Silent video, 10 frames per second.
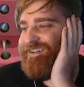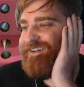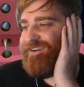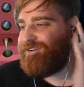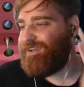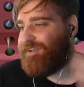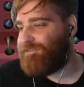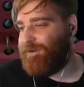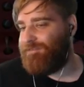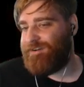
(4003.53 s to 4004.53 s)
Oh, you have to
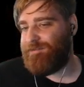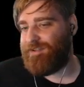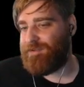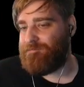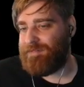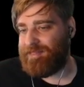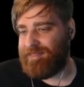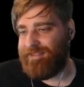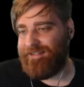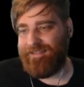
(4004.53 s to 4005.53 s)
wait for it to
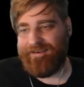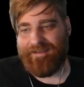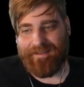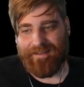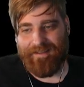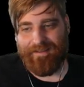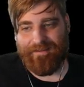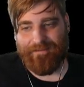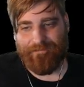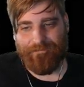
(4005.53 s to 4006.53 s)
completely die?
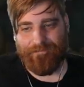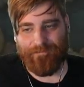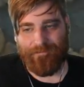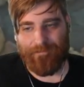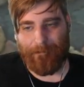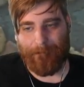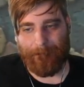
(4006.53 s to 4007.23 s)
Hmm.